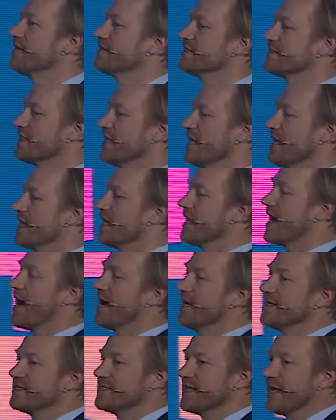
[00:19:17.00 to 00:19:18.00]
is king,
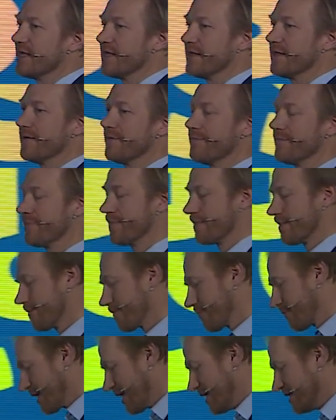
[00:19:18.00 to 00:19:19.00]
I said
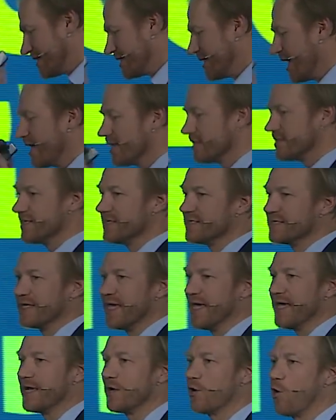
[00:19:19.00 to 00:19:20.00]
sales is
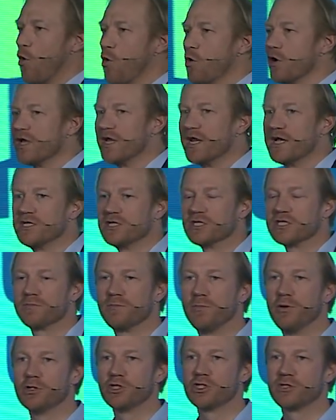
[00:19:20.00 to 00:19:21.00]
King Kong, and I just
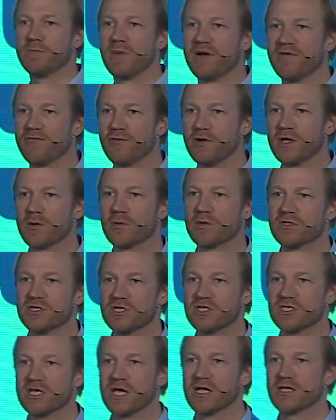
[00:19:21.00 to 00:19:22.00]
pushed my frequency
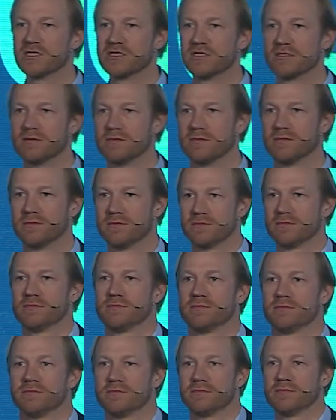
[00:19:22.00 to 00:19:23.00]
sales
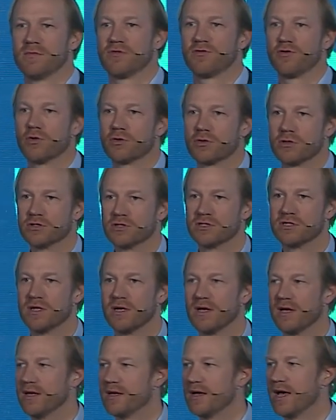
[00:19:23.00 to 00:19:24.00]
throttles.
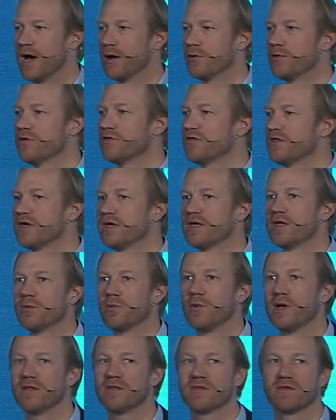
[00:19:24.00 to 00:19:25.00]
How do you think it
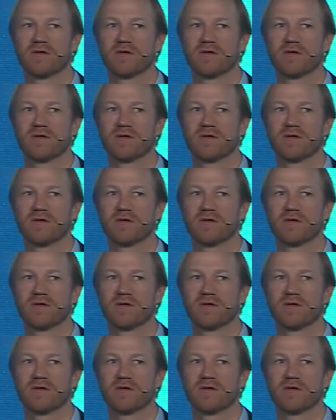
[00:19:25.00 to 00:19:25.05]
went?